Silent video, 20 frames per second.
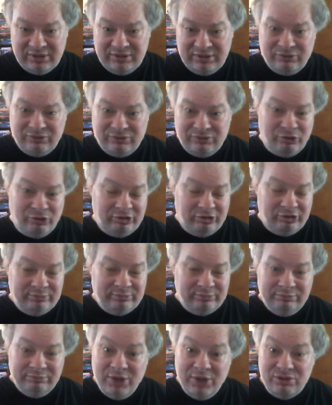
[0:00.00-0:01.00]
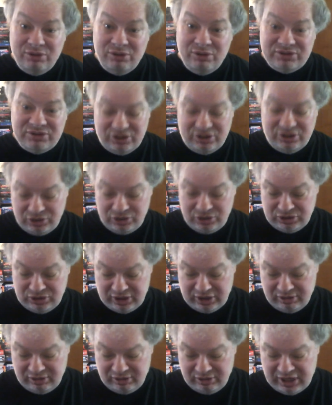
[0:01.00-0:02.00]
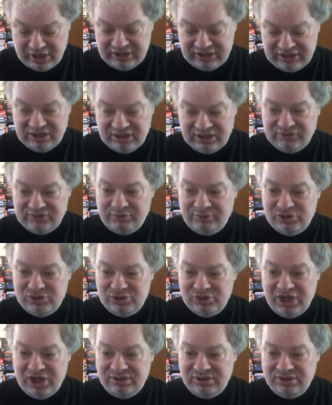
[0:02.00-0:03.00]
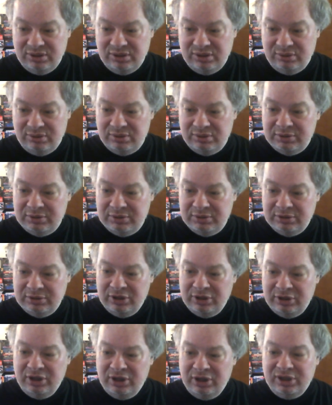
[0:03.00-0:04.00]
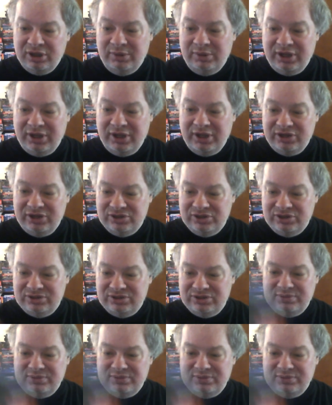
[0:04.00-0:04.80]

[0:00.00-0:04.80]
or most I should say, are licensed from J2, communications.